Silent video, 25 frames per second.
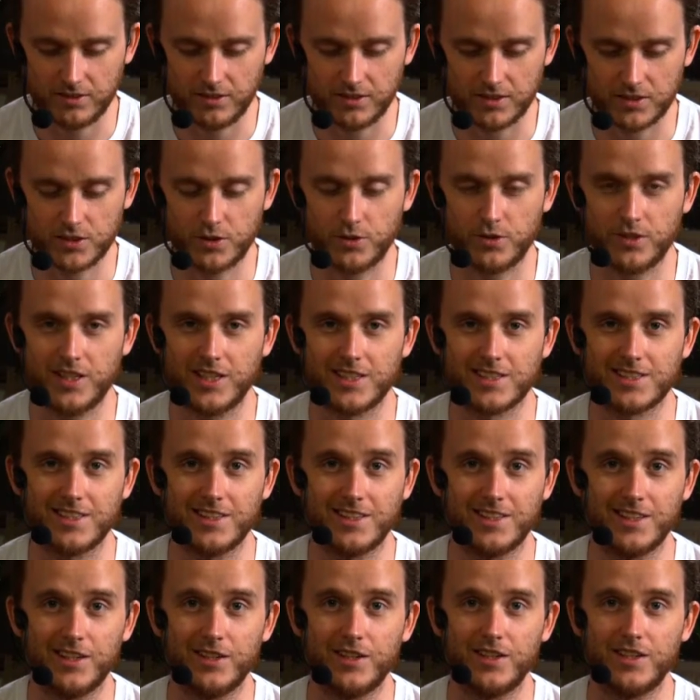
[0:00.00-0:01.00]
So yes,
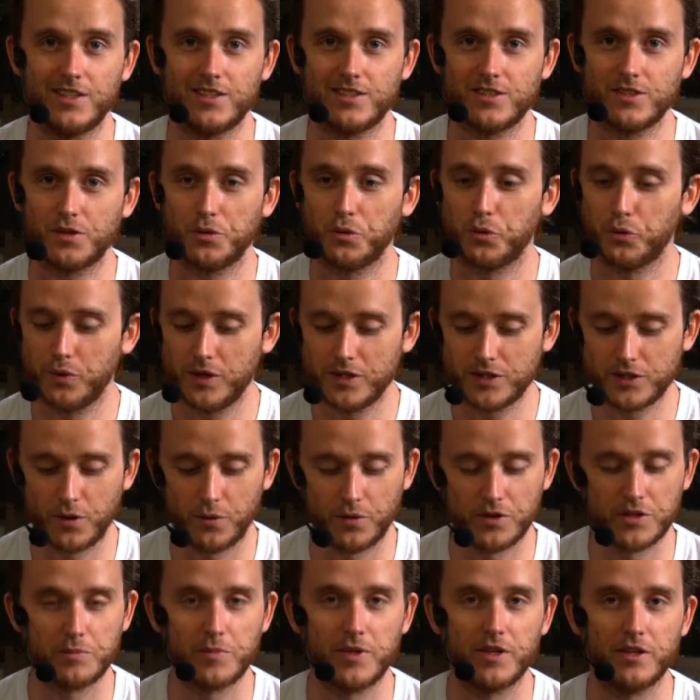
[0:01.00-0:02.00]
and it's always
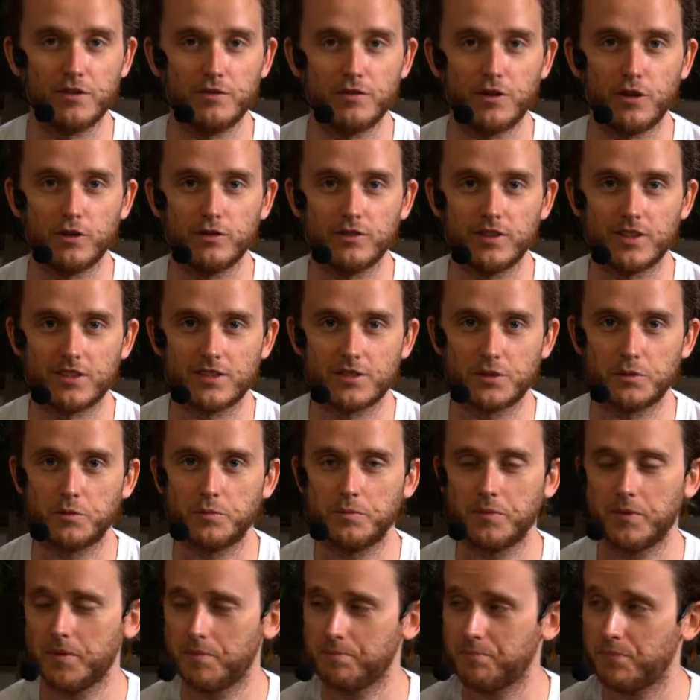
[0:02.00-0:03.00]
going to be evolving. So,
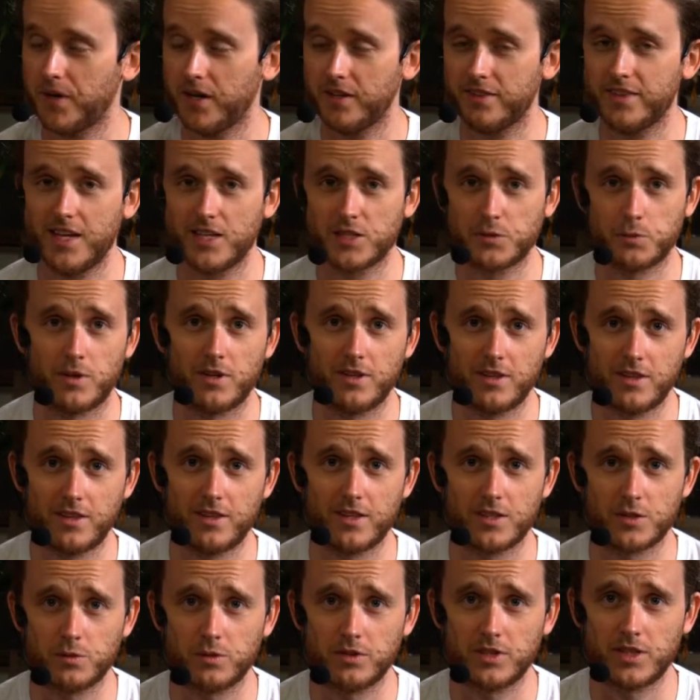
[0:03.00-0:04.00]
but that's one of the
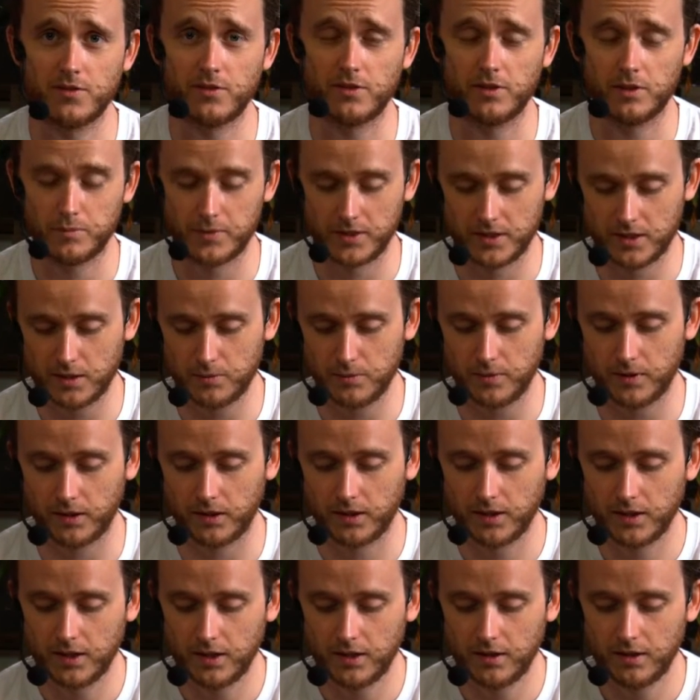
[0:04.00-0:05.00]
things we'll definitely be keeping
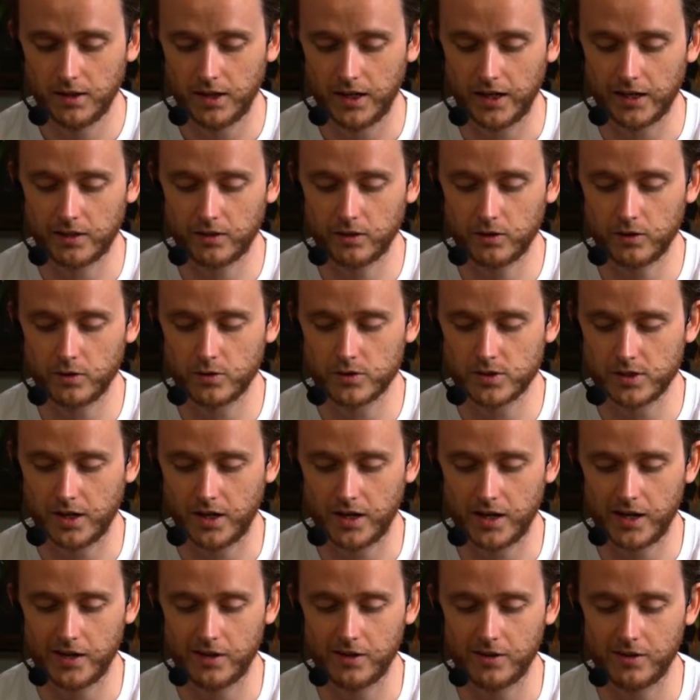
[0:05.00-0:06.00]
a close
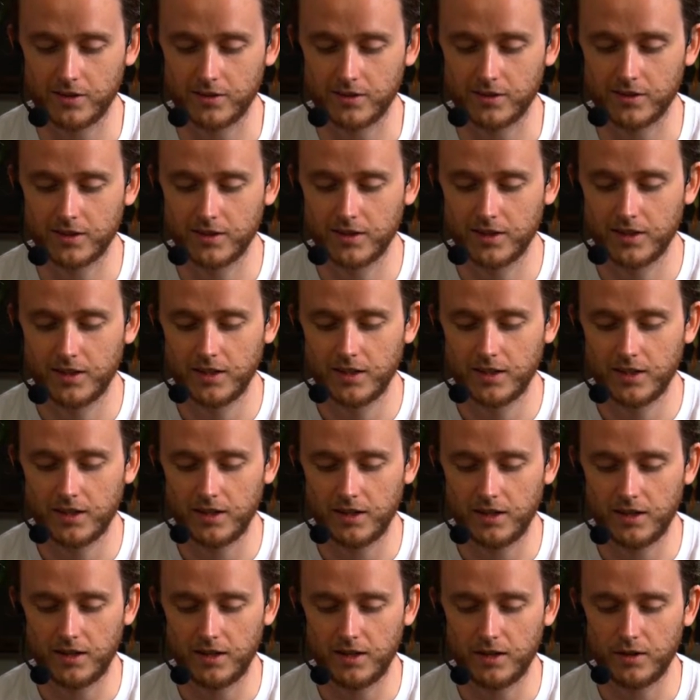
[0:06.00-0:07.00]
eye on.
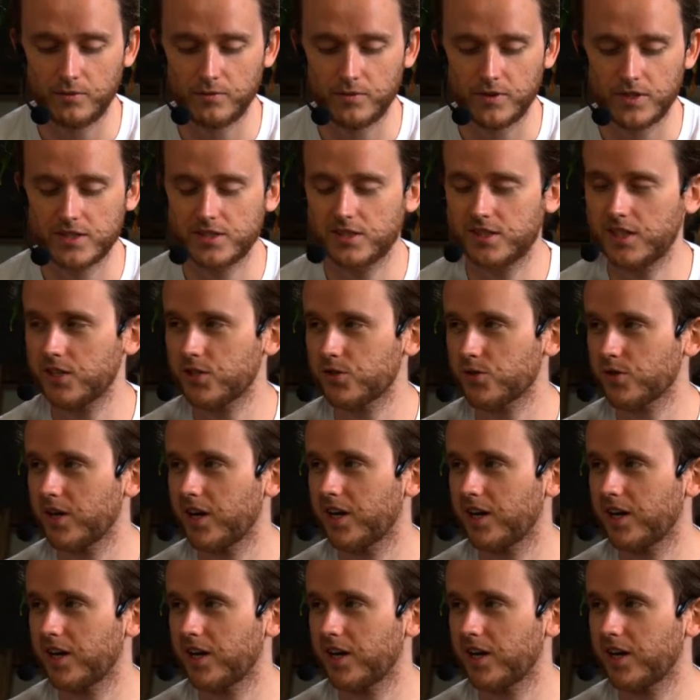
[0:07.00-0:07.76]
Sentry and